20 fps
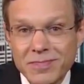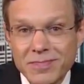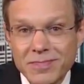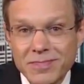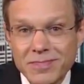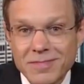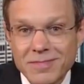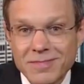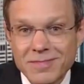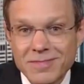
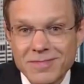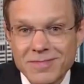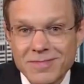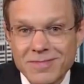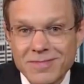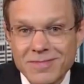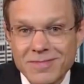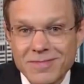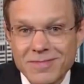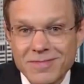
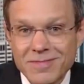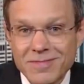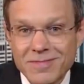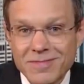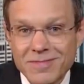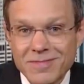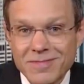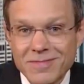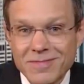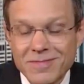
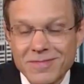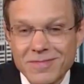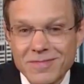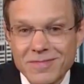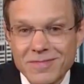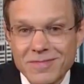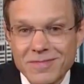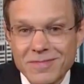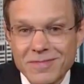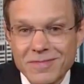
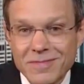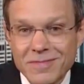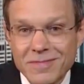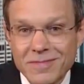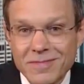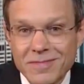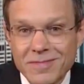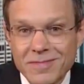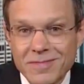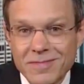
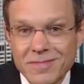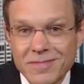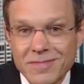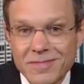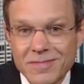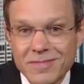(silent)